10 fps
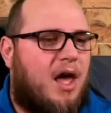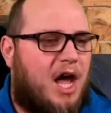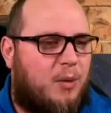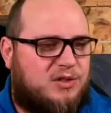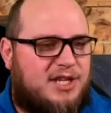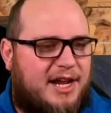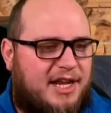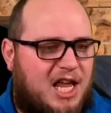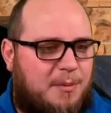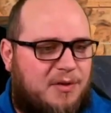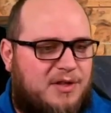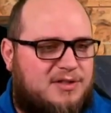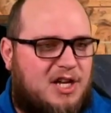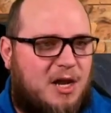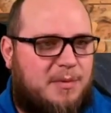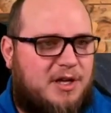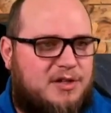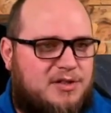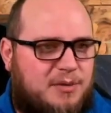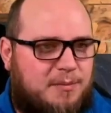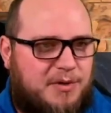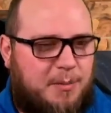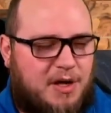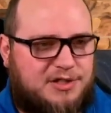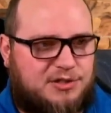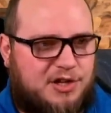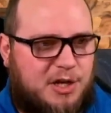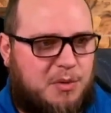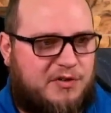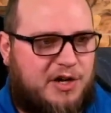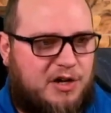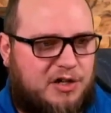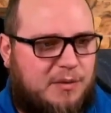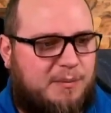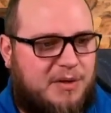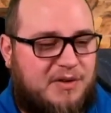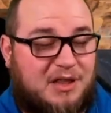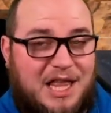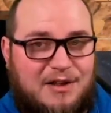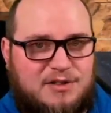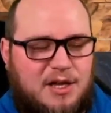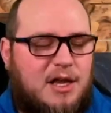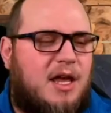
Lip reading: We're stacking him on this side because the monster's going to come over here and pivot left,